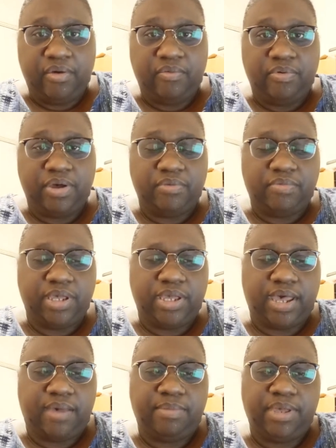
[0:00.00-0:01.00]
One week
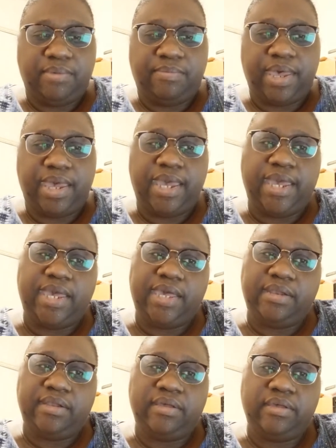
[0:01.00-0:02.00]
I'd be in
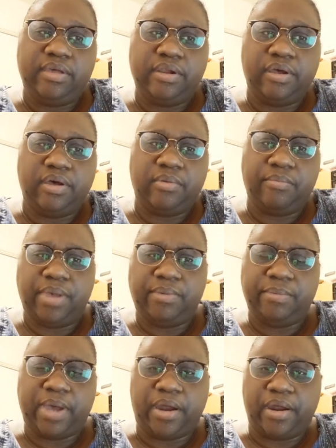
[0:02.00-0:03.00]
pain,
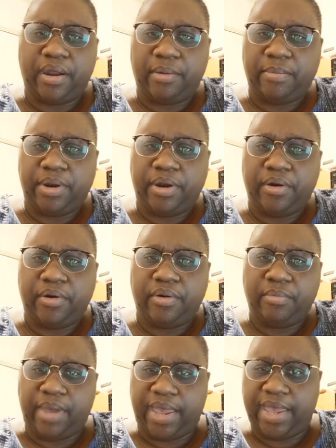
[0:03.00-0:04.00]
maybe my arm would
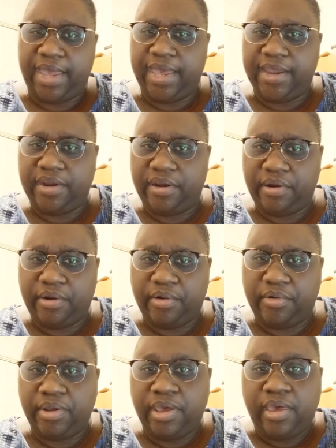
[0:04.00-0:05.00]
hurt, my hand would
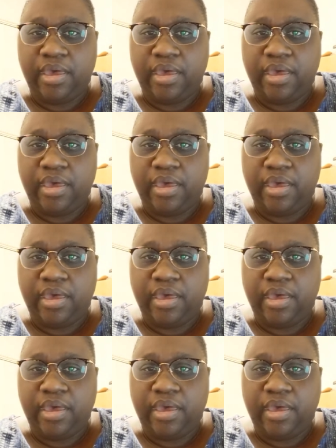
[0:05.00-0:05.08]
hurt,